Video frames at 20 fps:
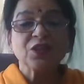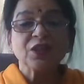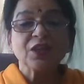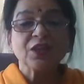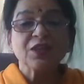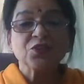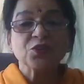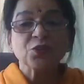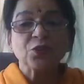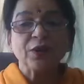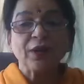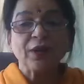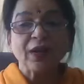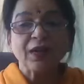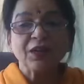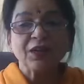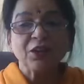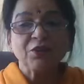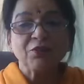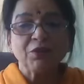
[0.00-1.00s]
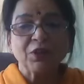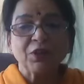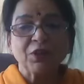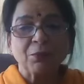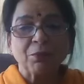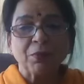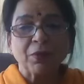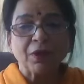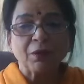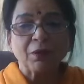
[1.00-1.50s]
it's connected with
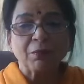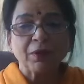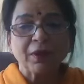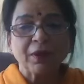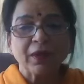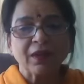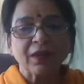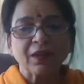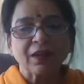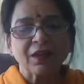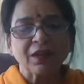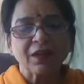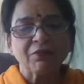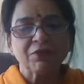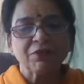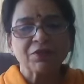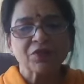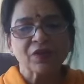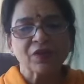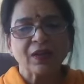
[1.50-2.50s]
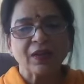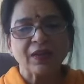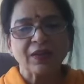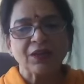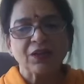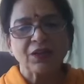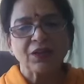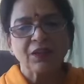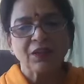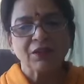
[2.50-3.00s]
the bulb, cannot give us the
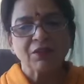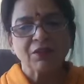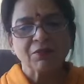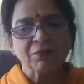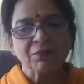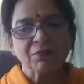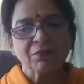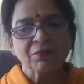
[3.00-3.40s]
light either.